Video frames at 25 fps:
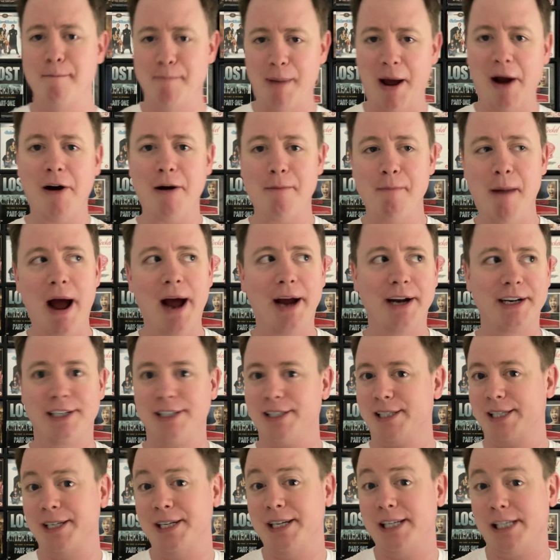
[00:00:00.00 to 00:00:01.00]
bear in mind,
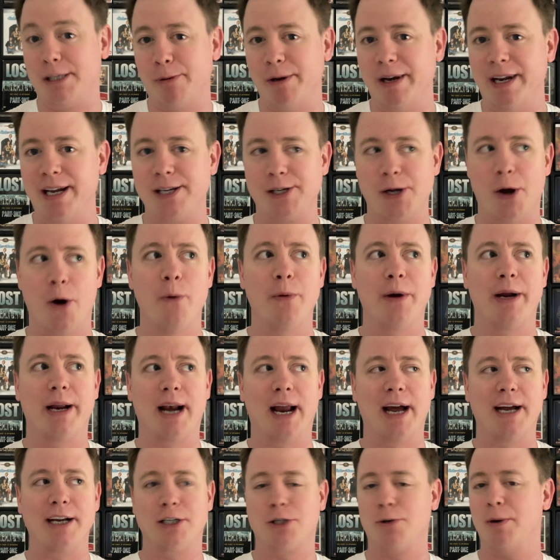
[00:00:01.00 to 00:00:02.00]
Sydney Sweeney is only
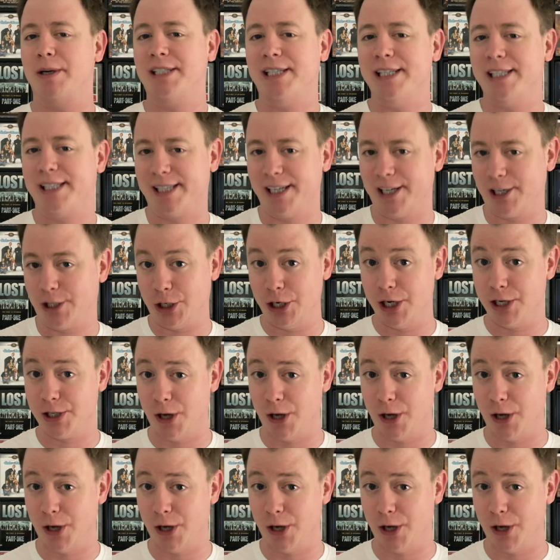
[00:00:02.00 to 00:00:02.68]
like 26 years